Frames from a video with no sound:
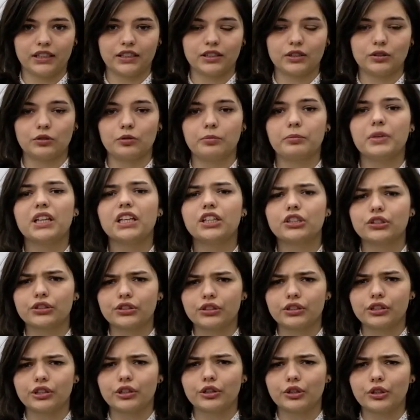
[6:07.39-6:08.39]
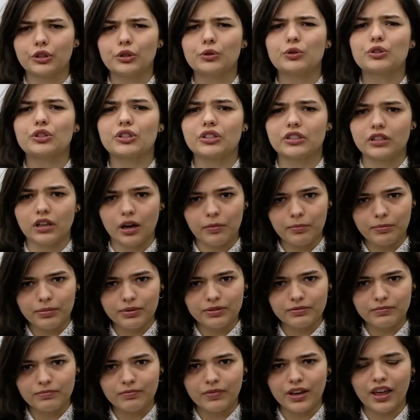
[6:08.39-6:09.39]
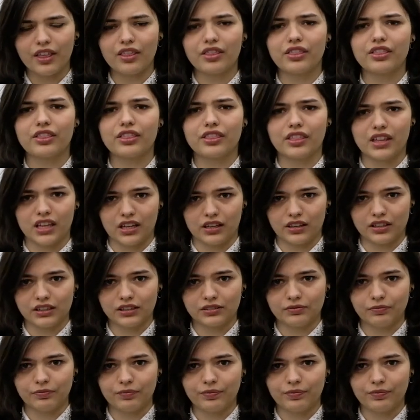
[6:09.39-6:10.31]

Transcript: So make sure you stop and think.